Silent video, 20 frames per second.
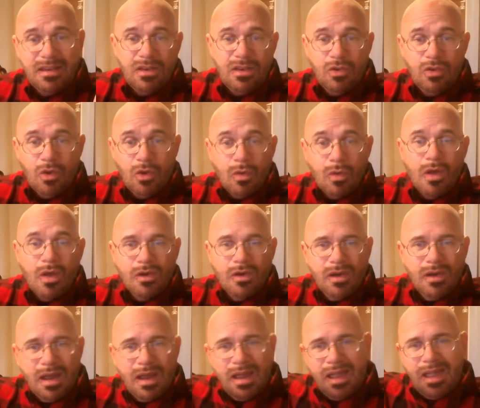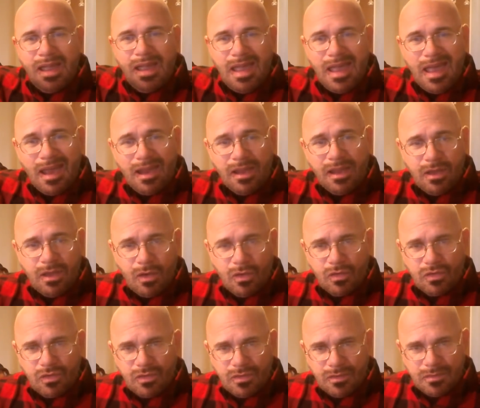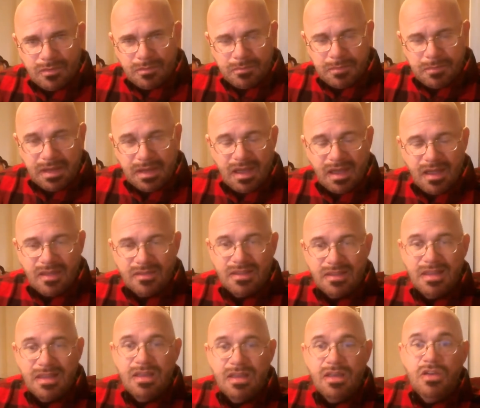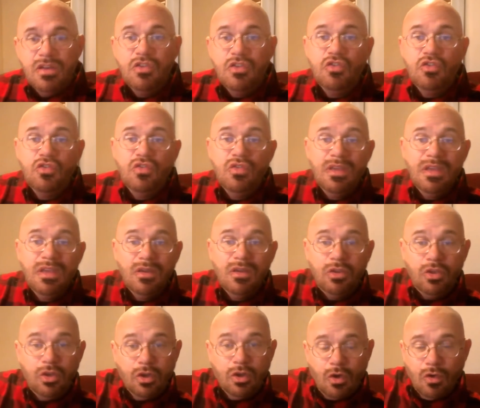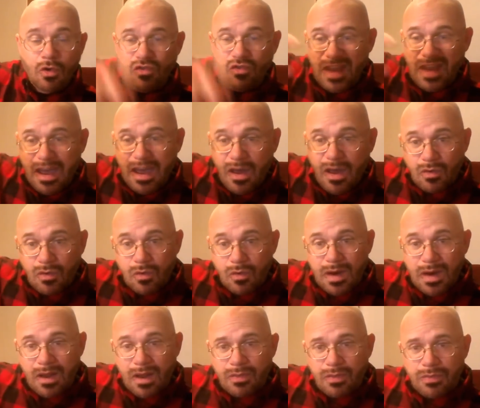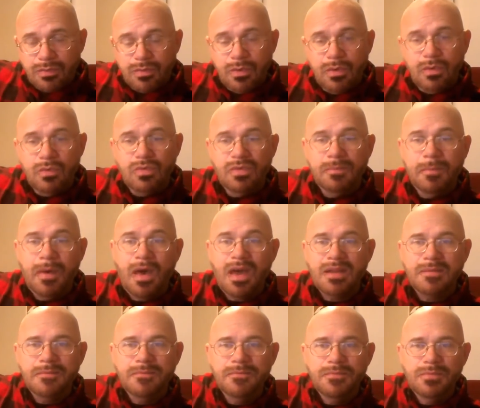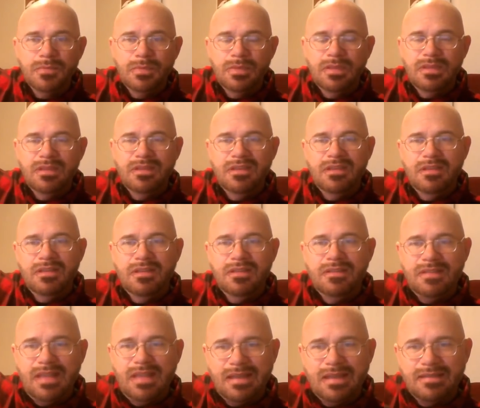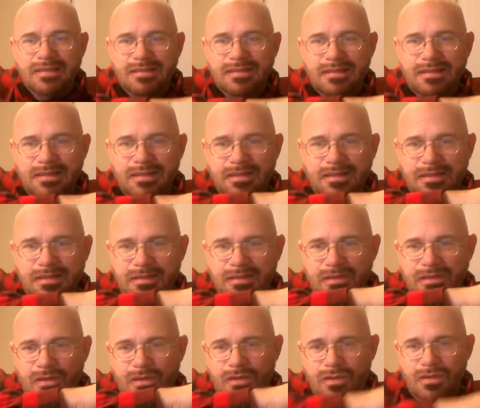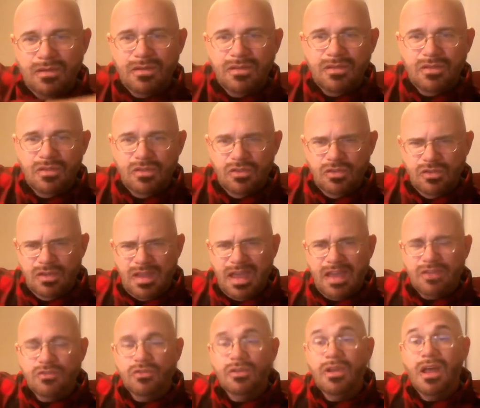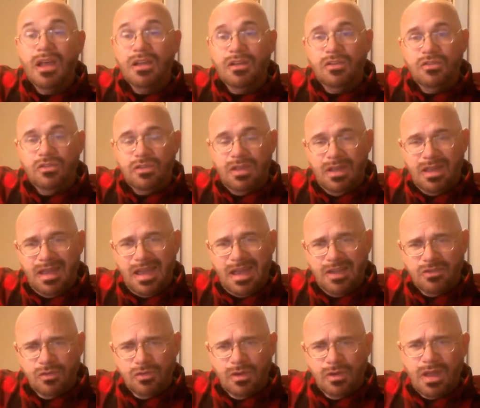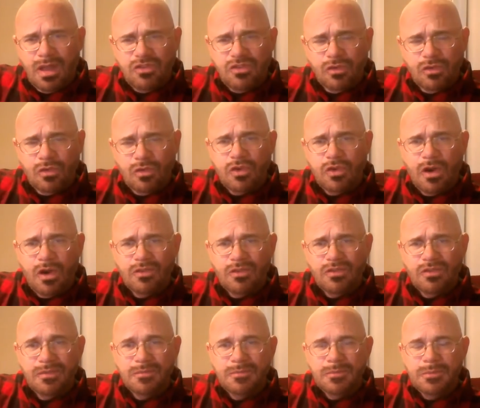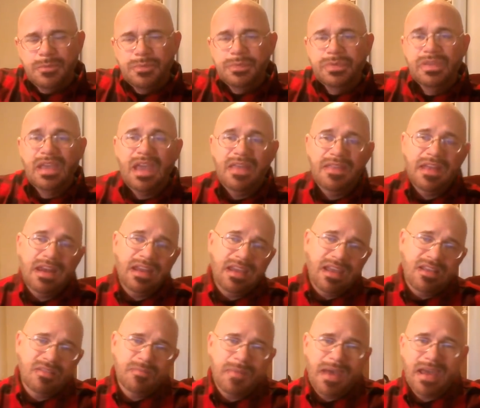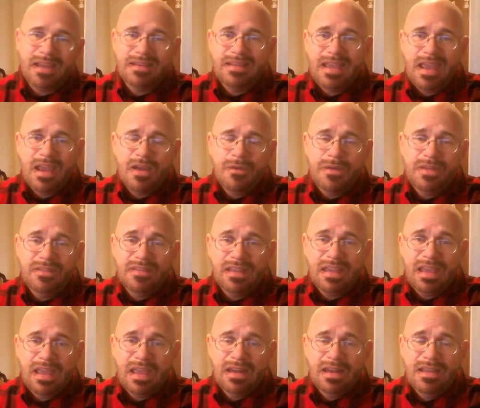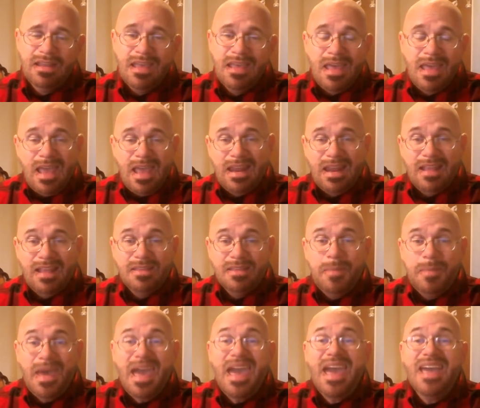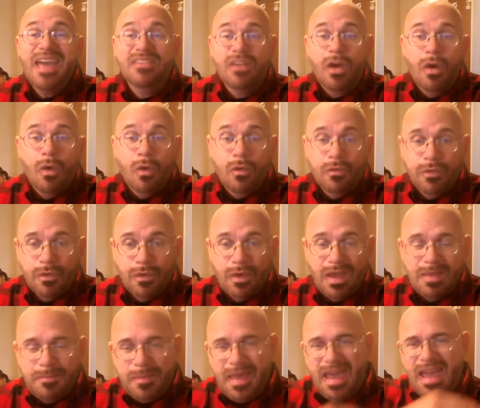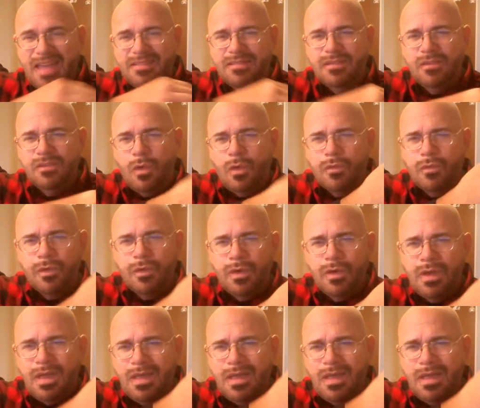no longer Helios, because it goes down around through the bottom 6 astrological chart, and then it gets back to Aries again. And at the Passover, it passes over,